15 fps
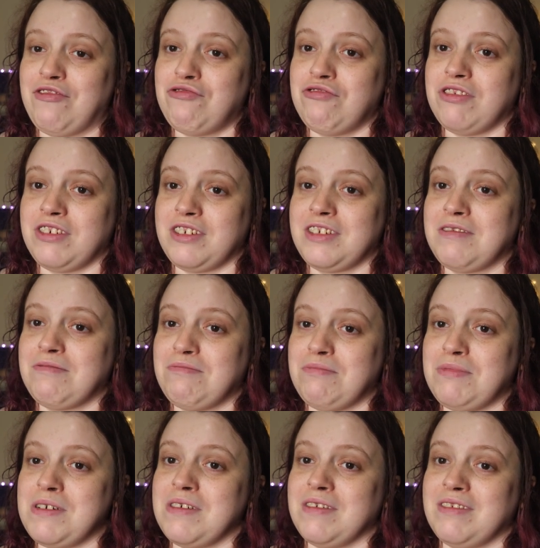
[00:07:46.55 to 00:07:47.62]
drunk,
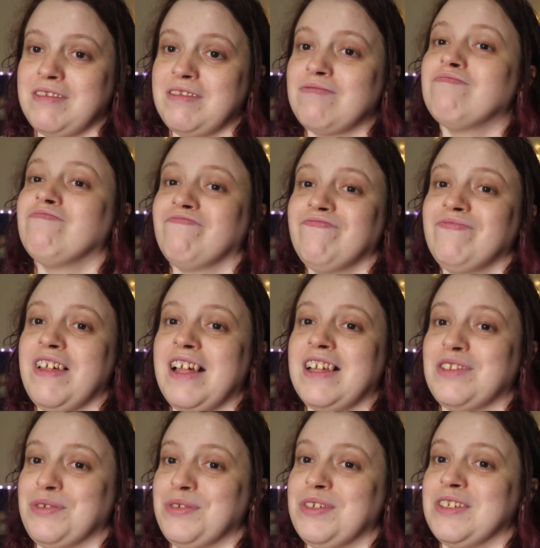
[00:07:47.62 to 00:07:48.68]
but
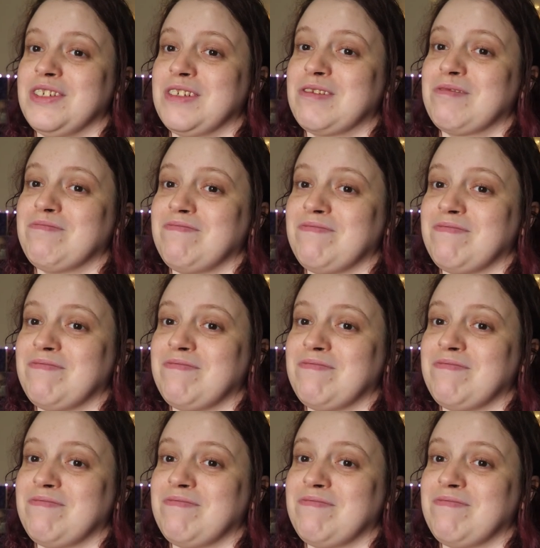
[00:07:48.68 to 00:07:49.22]
it's all good.